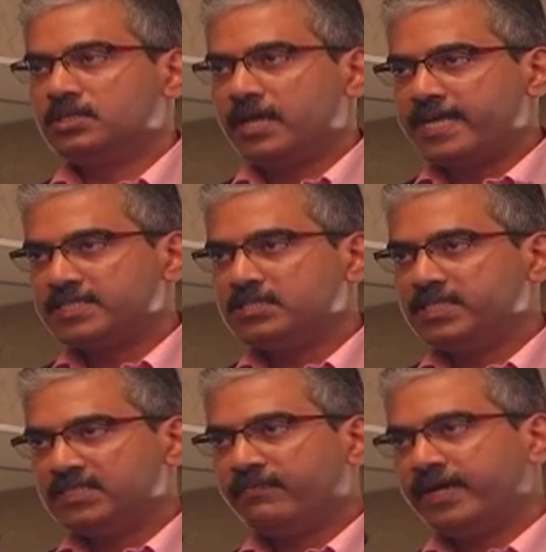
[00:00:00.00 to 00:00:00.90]
assess
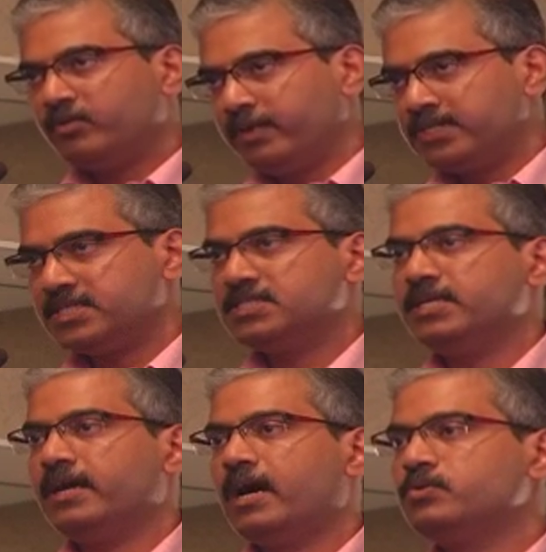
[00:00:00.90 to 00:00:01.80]
these 5 domains and
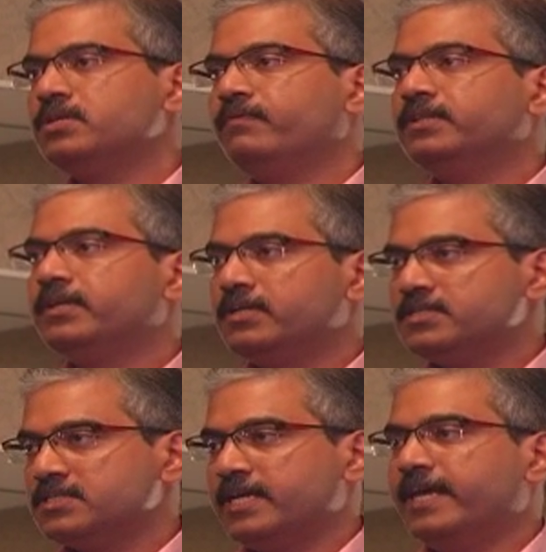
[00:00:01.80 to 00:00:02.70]
see how severe that
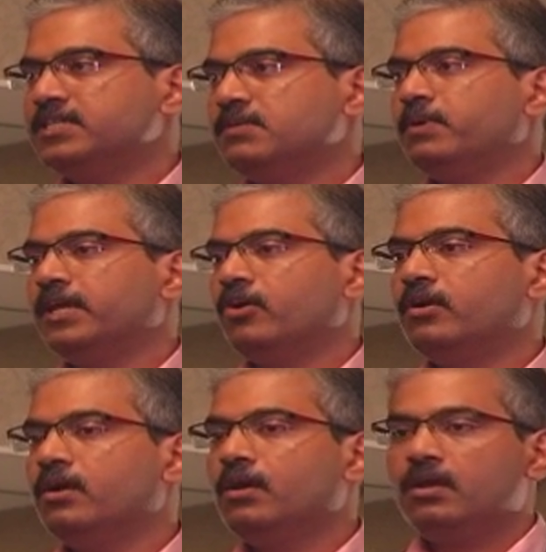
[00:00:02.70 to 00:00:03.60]
is. And depending
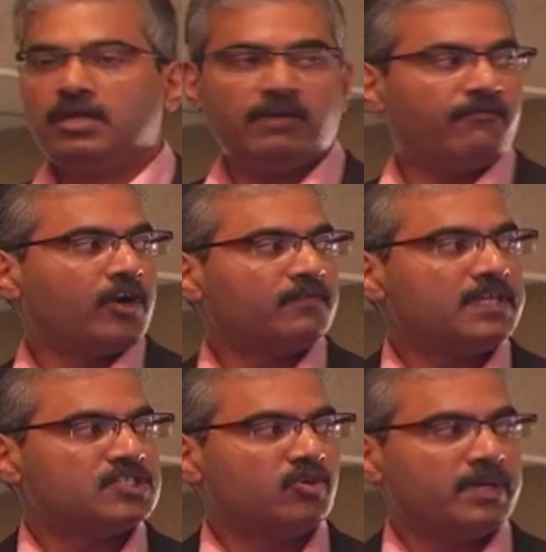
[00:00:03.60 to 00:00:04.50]
on if one of
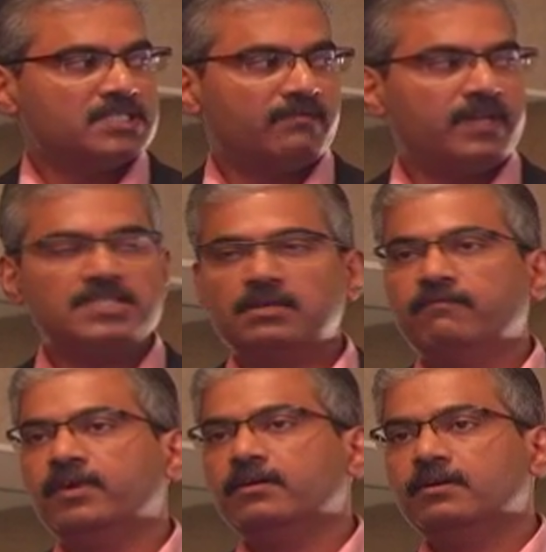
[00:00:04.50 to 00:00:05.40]
these domains are very
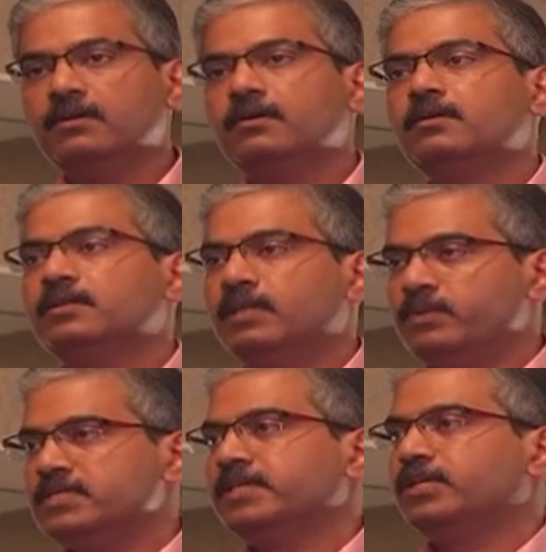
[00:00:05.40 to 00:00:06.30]
severe, then we
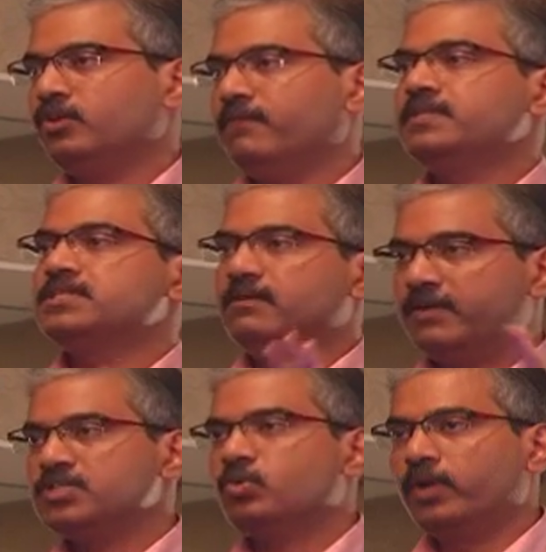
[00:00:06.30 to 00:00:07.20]
say that you have a severe
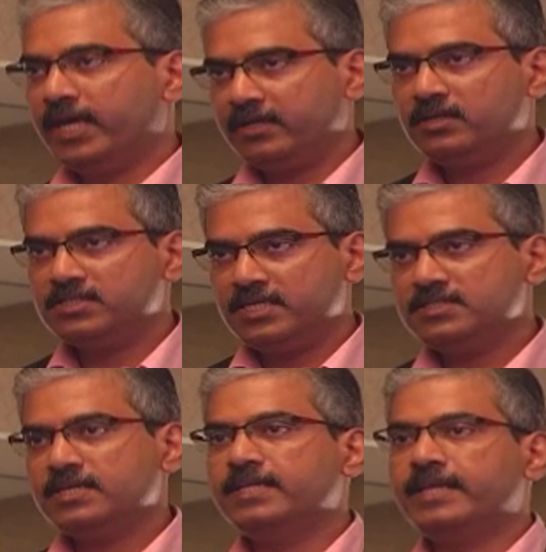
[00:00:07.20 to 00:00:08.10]
psoriatic
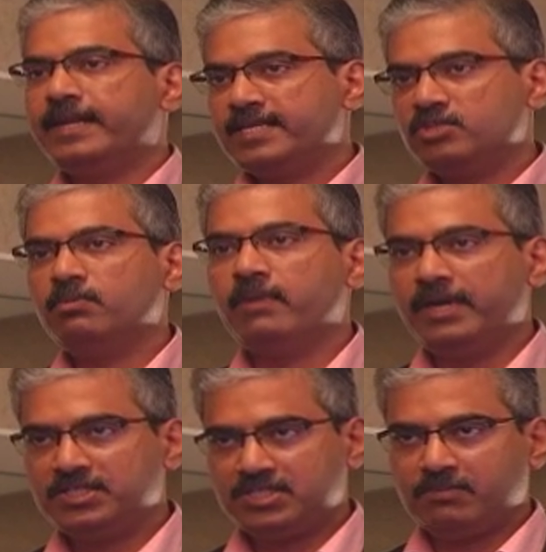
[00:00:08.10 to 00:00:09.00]
disease, and that has to be
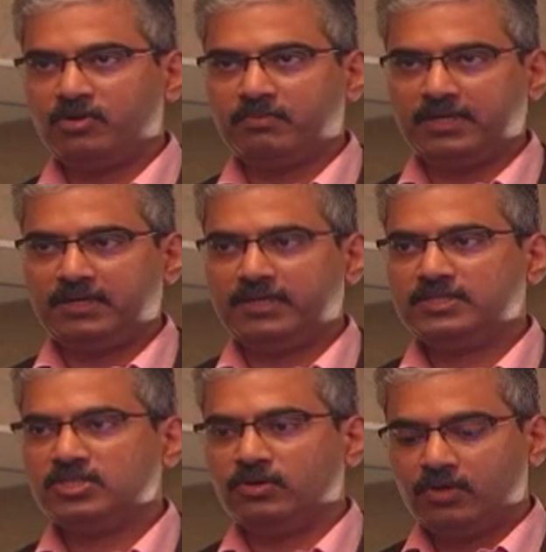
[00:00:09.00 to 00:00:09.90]
managed appropriately.
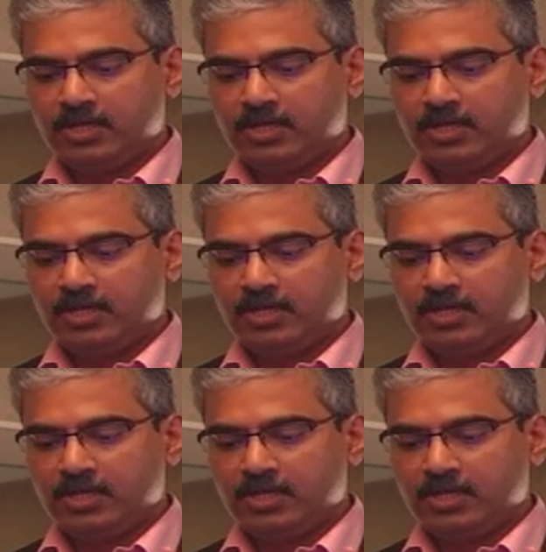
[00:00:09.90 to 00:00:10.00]
So